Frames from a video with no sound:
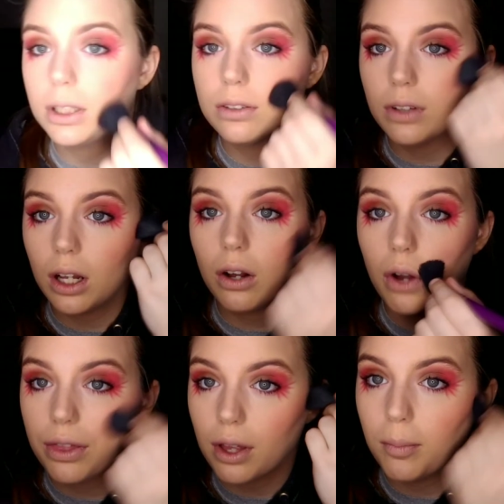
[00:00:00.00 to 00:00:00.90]
week's.
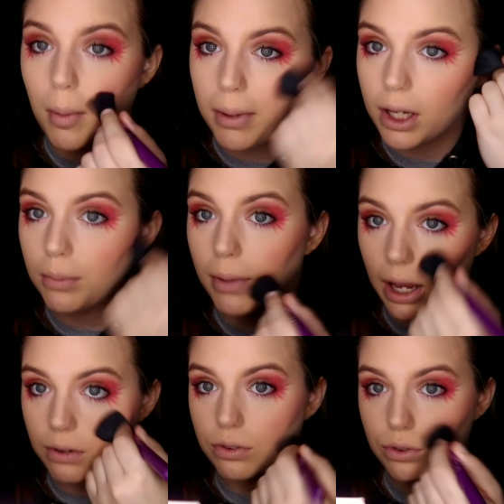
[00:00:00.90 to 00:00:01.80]
Oh, I thought my makeup
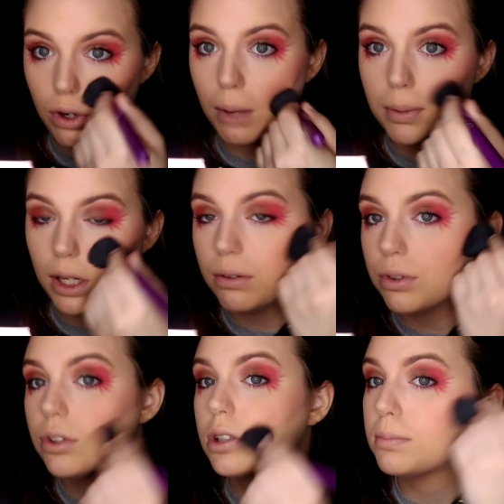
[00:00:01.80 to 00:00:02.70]
bag was dropping. It
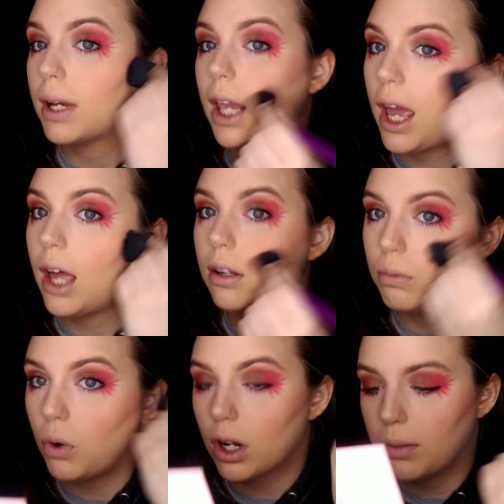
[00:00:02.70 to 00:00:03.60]
was just my cat
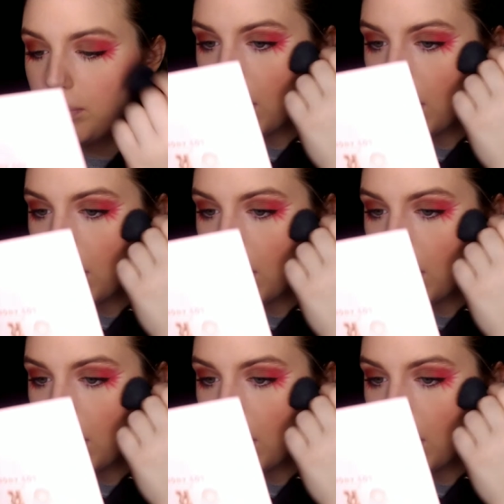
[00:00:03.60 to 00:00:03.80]
walking